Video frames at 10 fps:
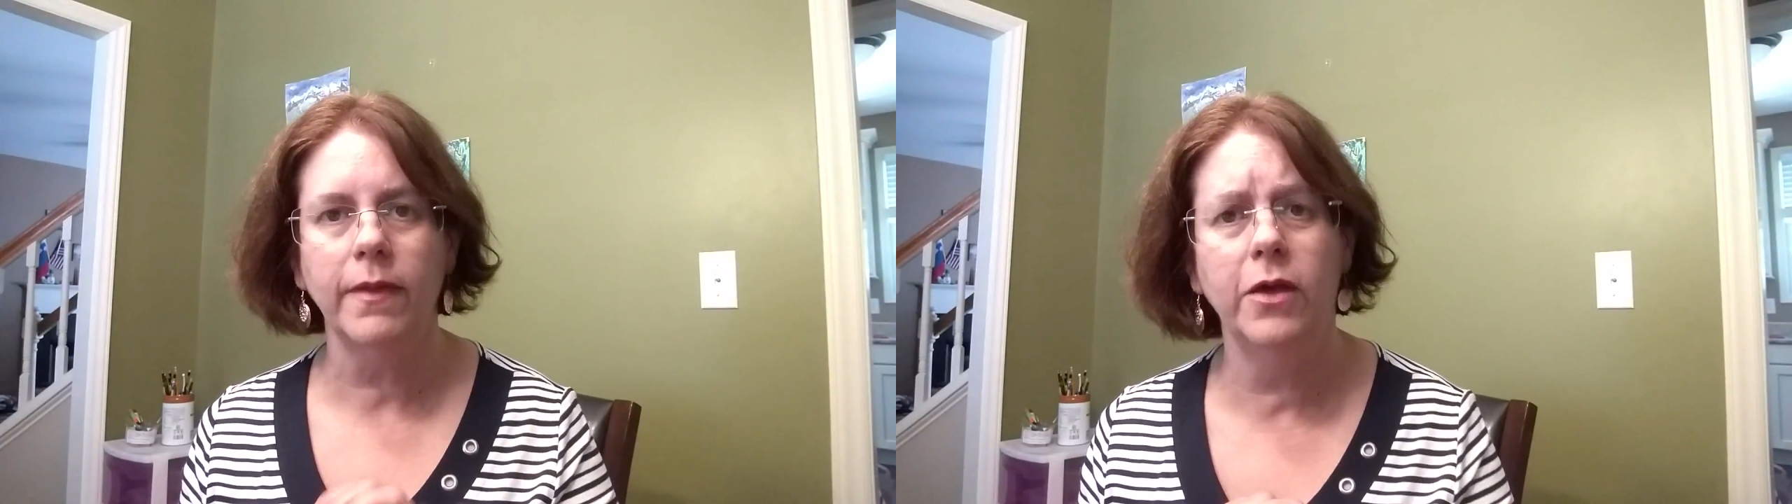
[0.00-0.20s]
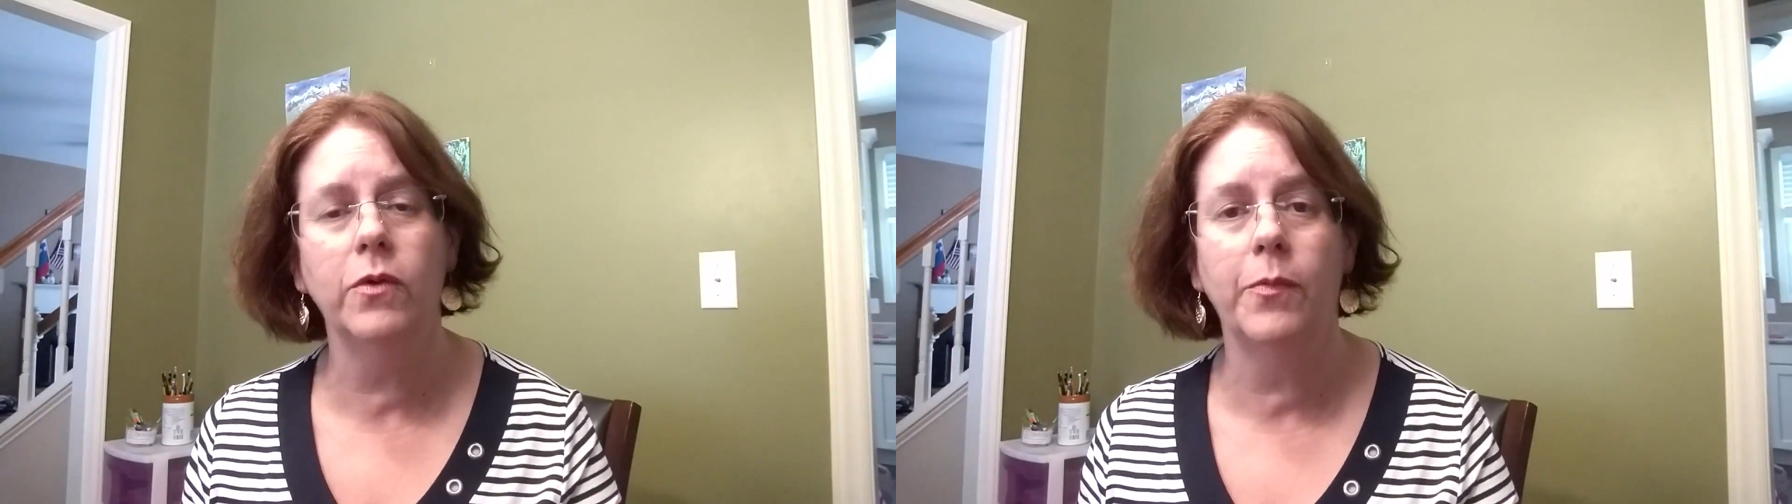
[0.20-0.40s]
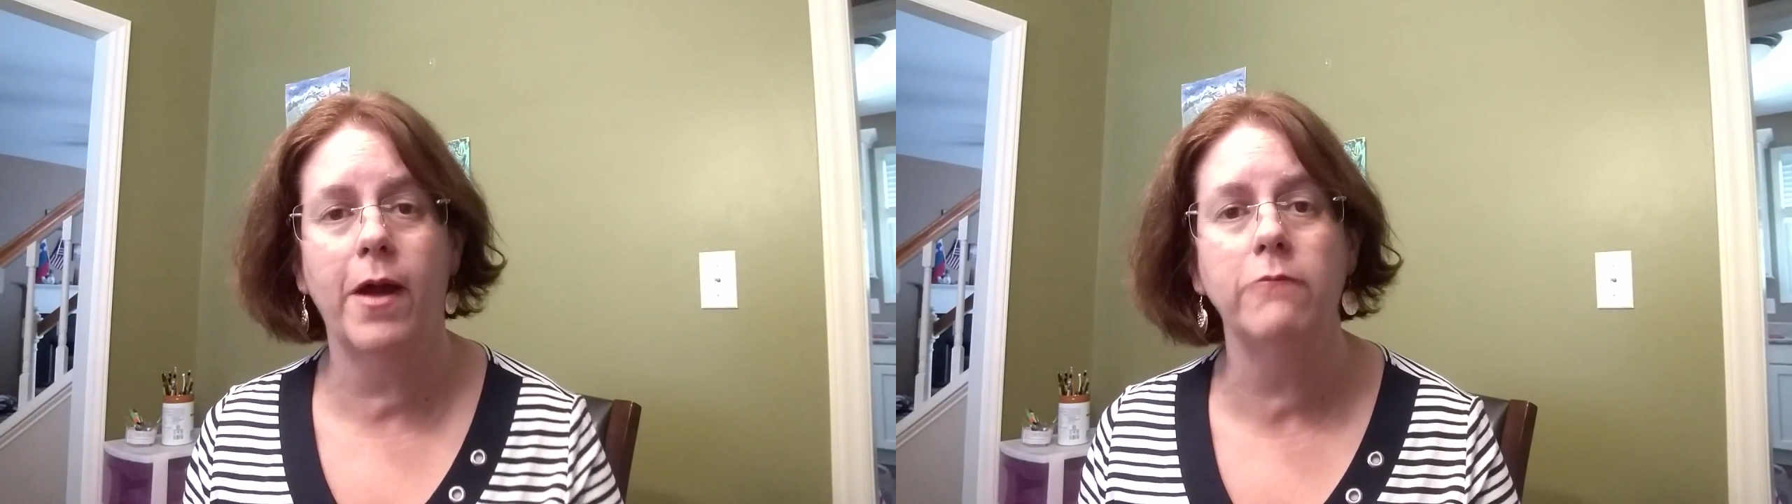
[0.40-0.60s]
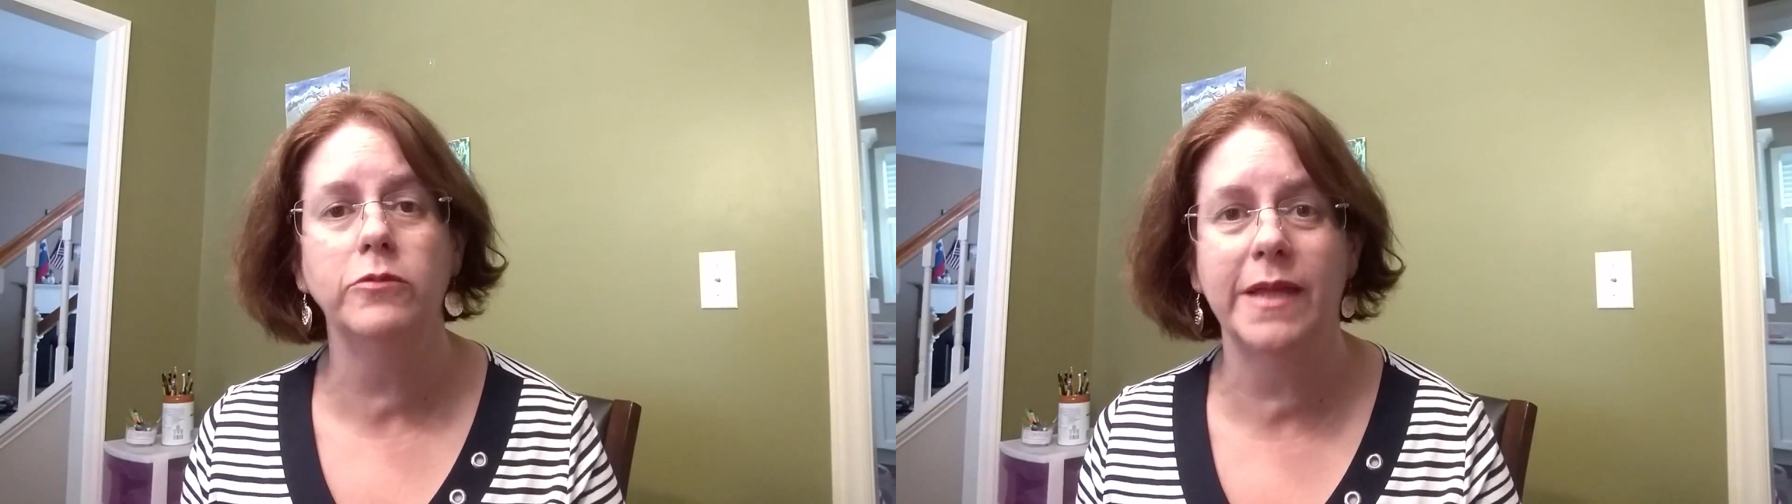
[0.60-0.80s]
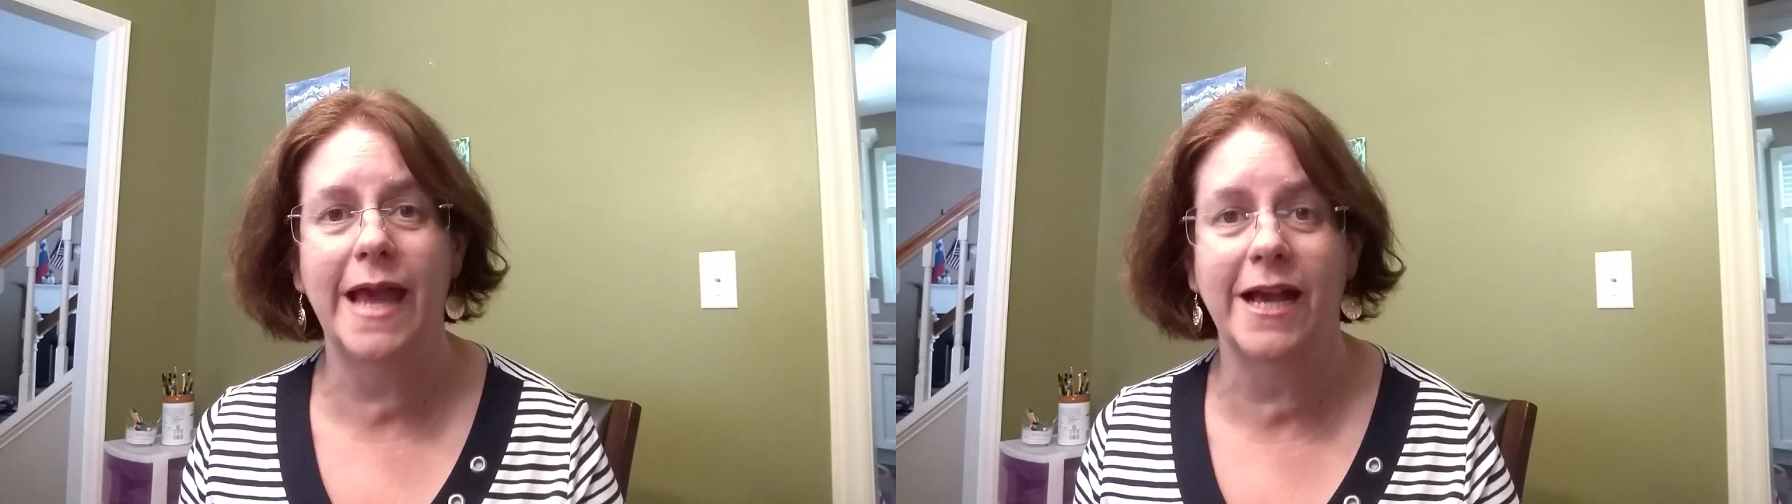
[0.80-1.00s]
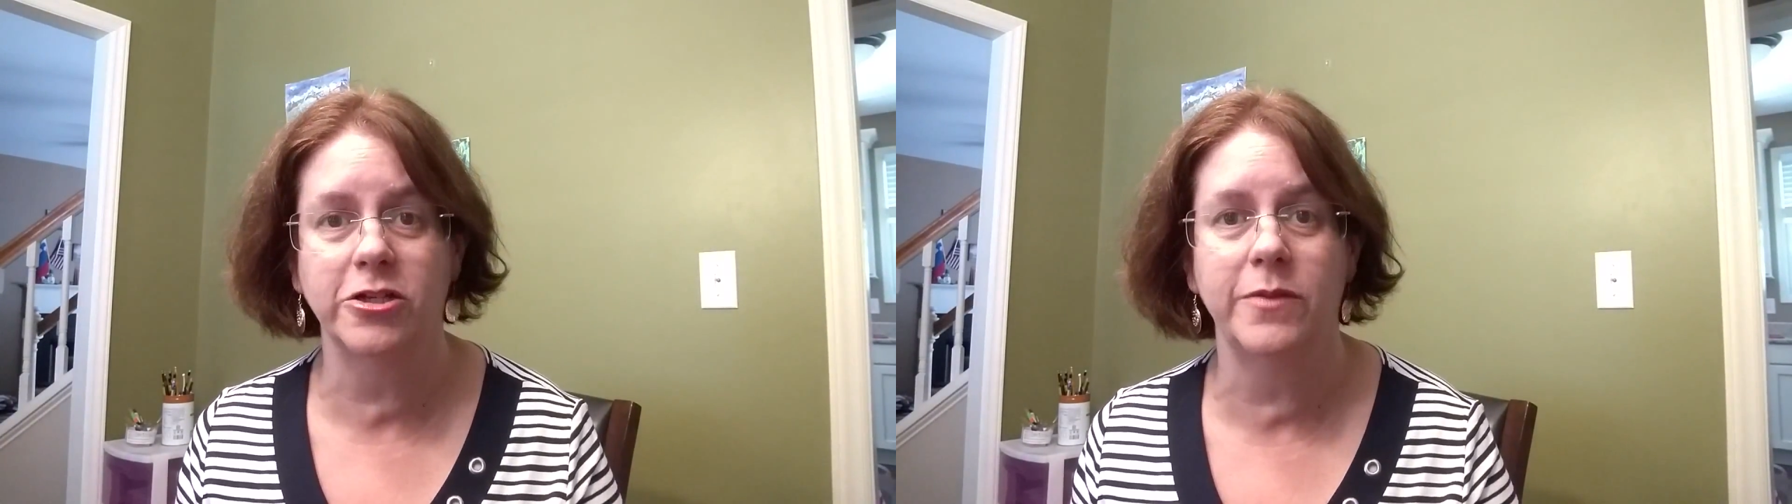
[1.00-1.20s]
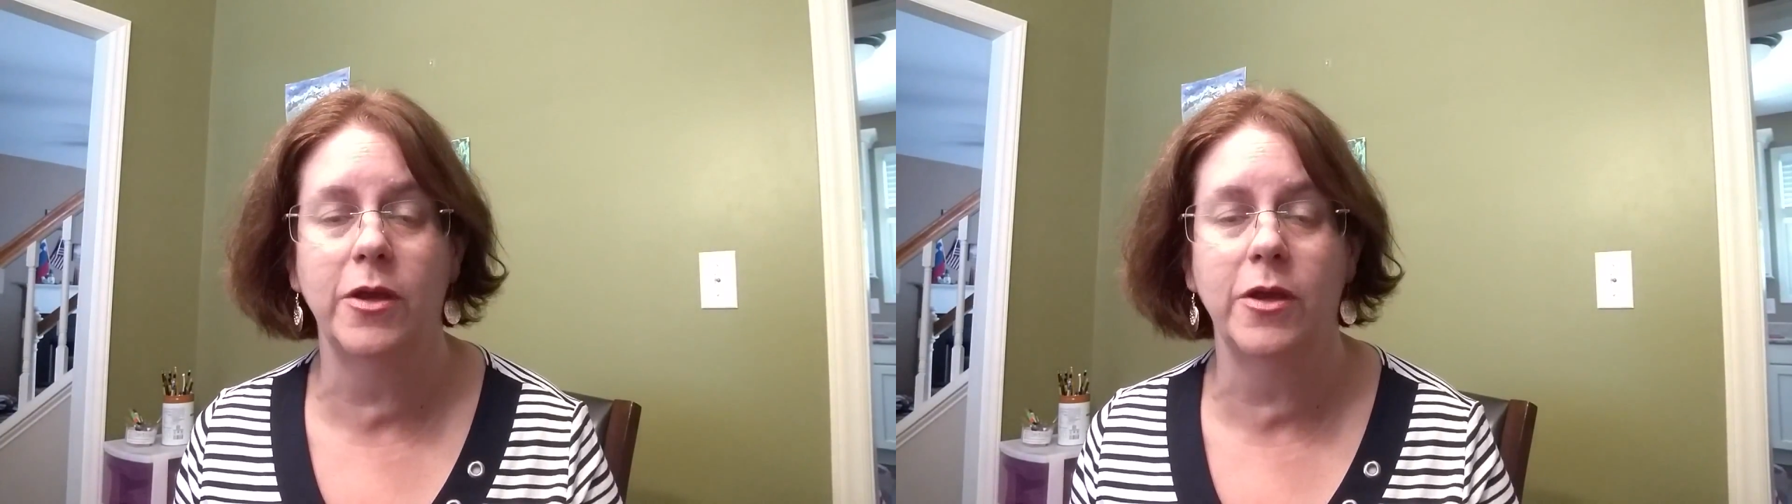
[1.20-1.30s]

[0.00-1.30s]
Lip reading: It will probably actually